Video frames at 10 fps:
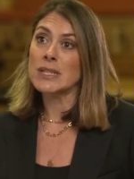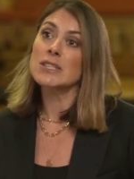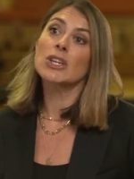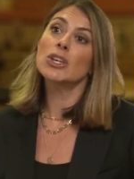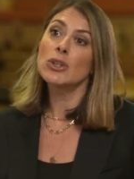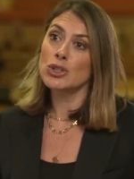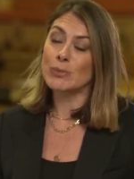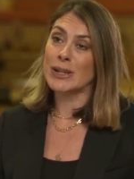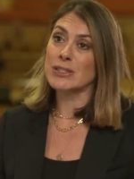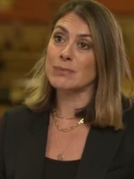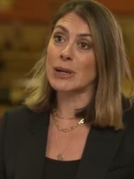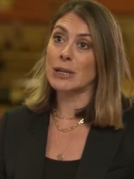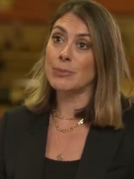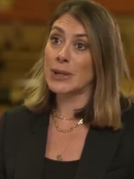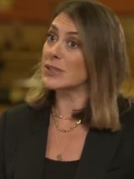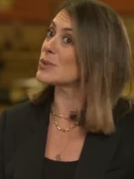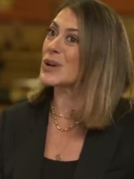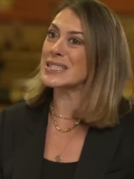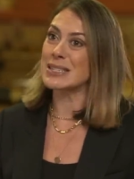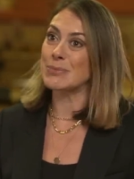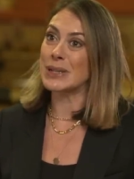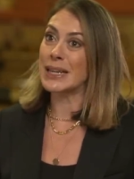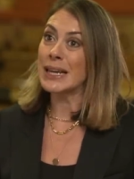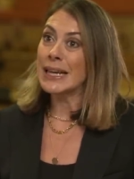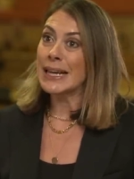It's a huge amount of money because, quite simply,